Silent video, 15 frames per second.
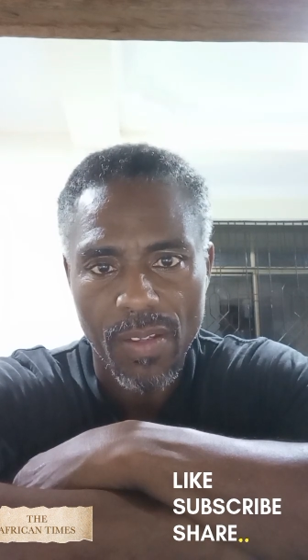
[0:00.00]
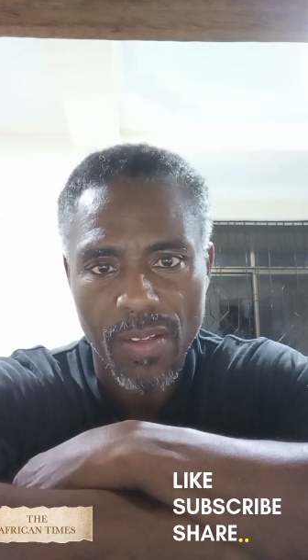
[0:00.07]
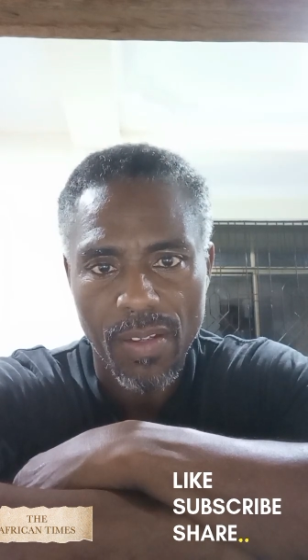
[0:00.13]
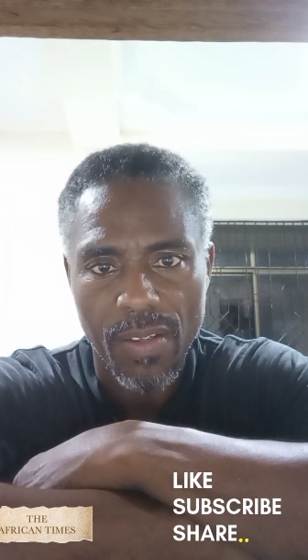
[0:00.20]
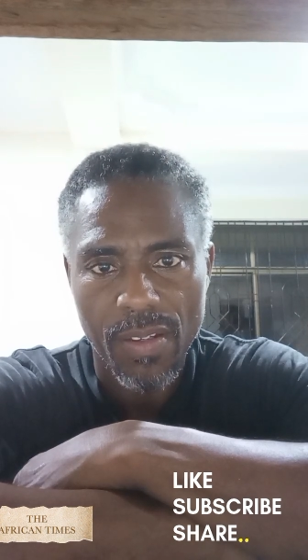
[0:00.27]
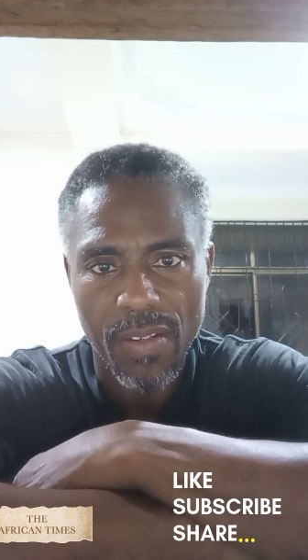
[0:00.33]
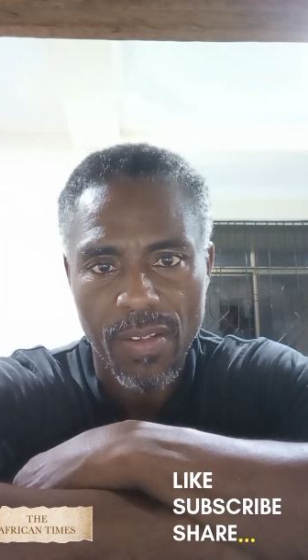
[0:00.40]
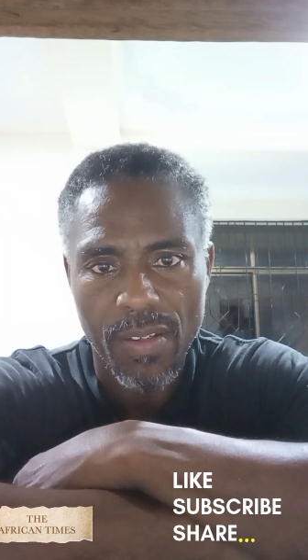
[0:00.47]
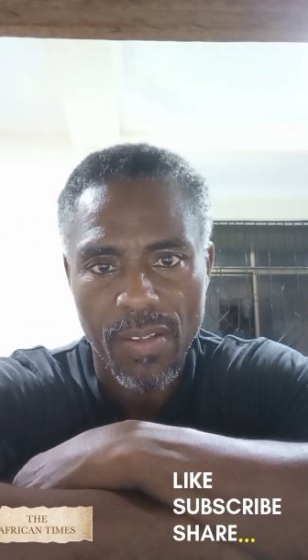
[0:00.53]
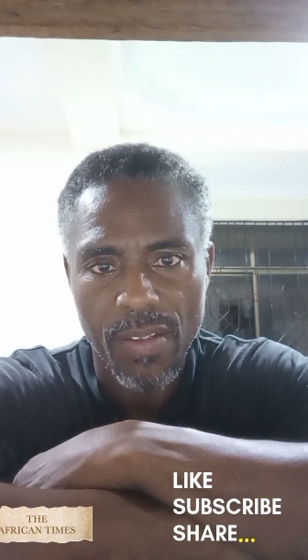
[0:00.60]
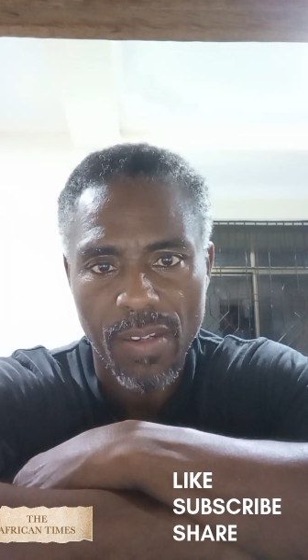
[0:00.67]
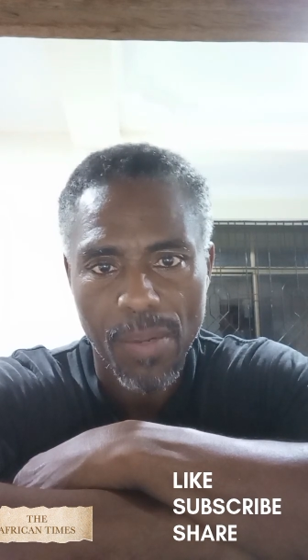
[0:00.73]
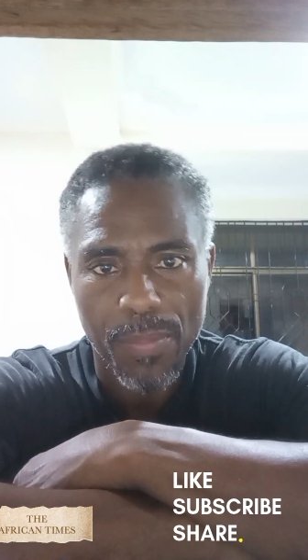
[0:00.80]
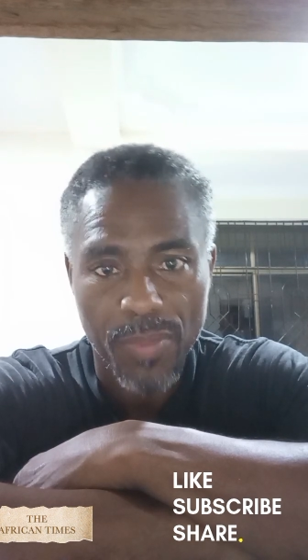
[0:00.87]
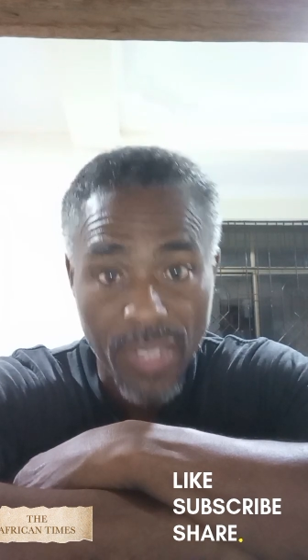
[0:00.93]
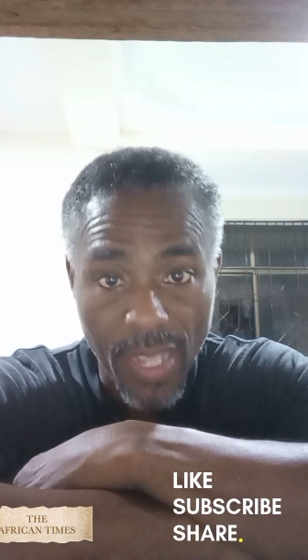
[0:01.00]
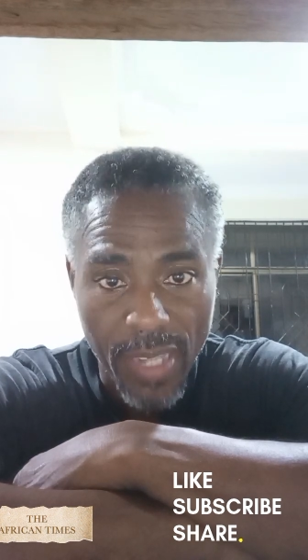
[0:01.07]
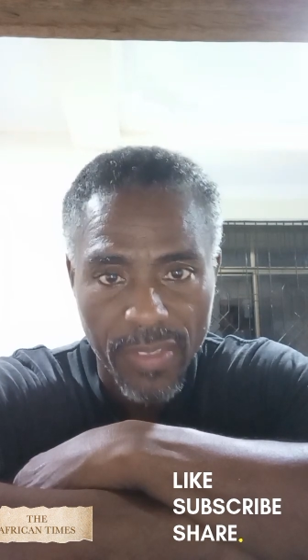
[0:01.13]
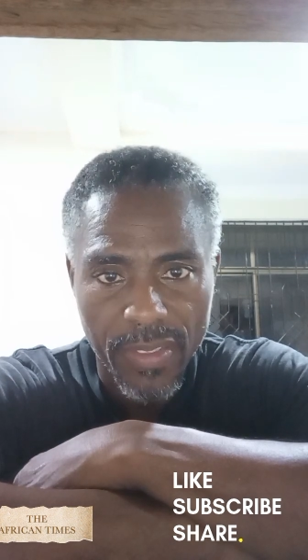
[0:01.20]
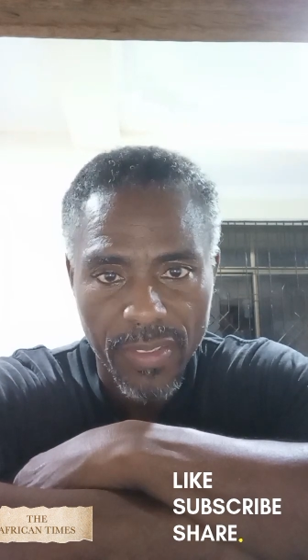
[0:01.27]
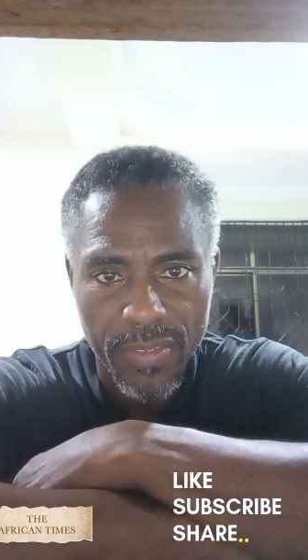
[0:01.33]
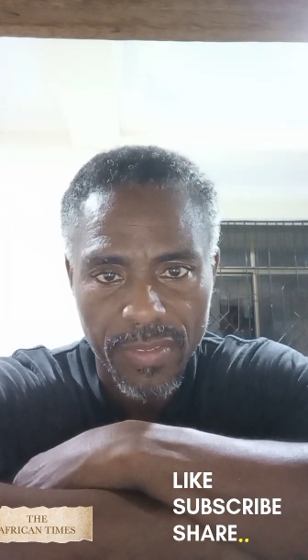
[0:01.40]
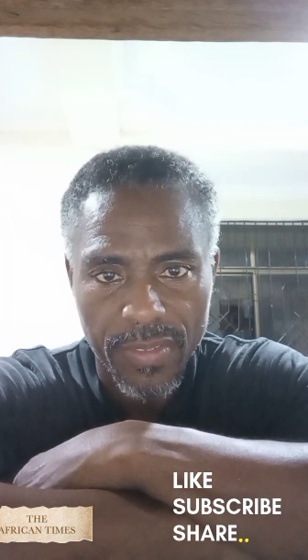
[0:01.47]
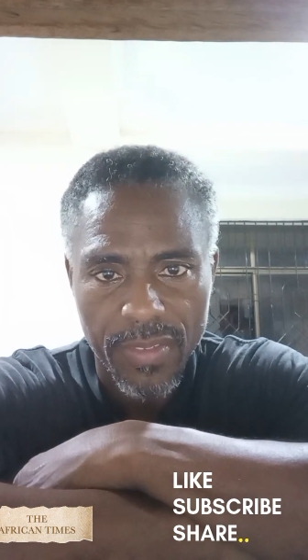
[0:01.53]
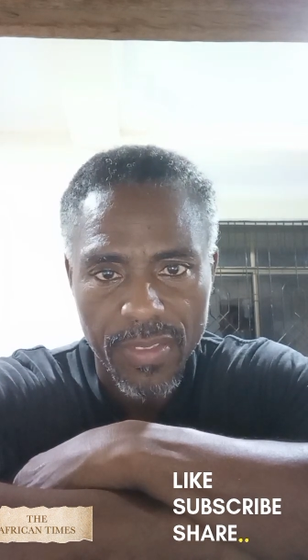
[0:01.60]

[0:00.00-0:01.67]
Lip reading: are protected.